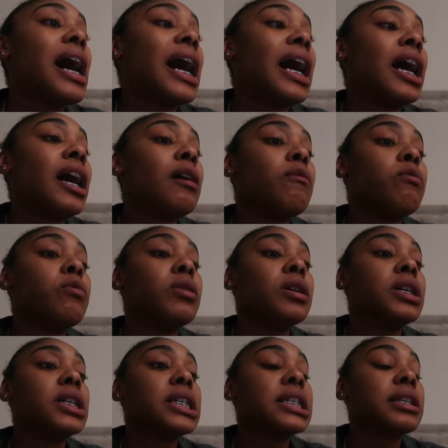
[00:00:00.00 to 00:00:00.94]
I
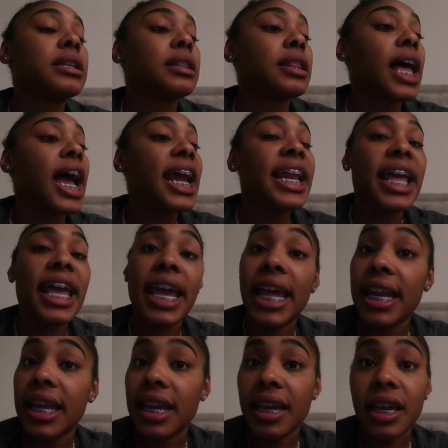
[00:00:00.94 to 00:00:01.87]
was
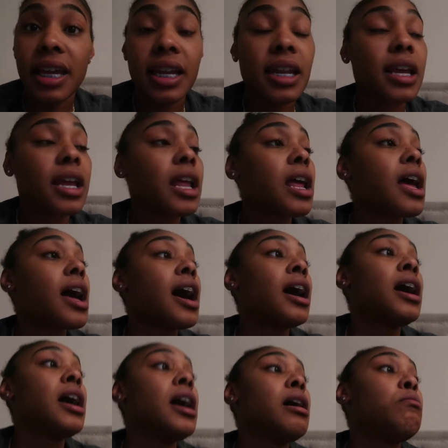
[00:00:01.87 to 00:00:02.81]
lightheaded.
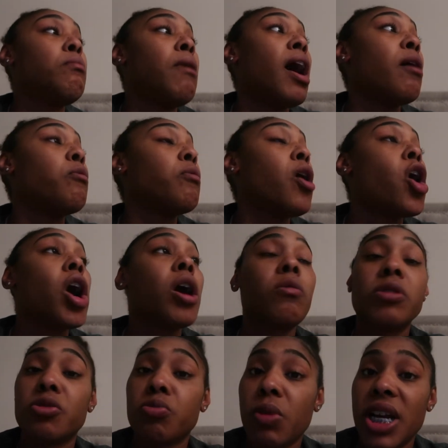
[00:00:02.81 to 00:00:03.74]
My
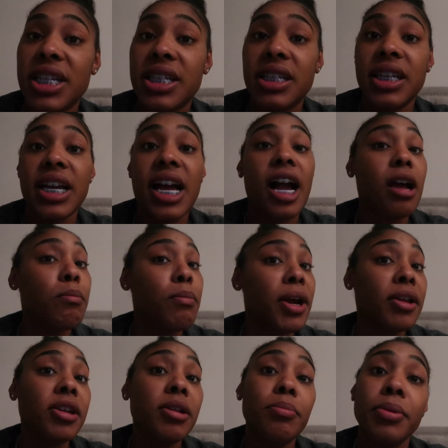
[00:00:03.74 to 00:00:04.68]
heart was racing. I could
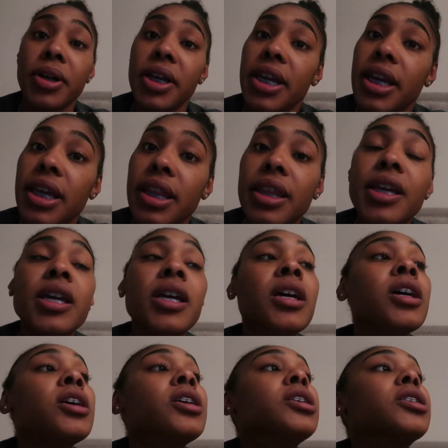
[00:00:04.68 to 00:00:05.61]
barely breathe.
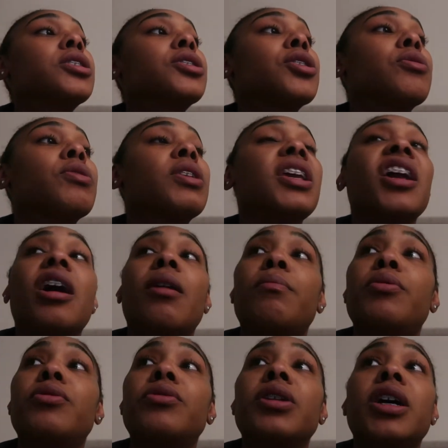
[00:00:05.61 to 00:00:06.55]
So Keon
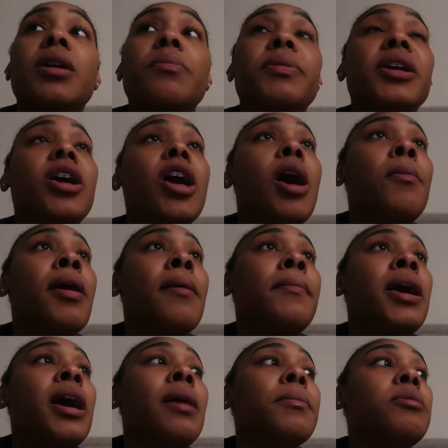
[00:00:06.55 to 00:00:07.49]
pulled up. He called my
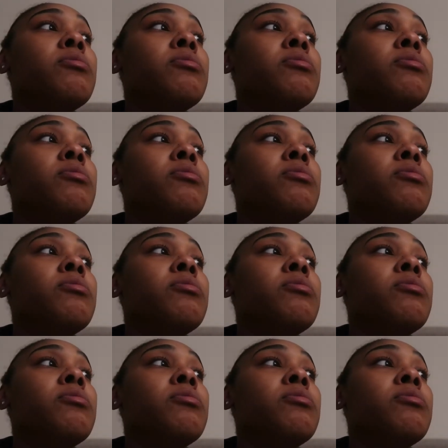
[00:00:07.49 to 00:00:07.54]
mom.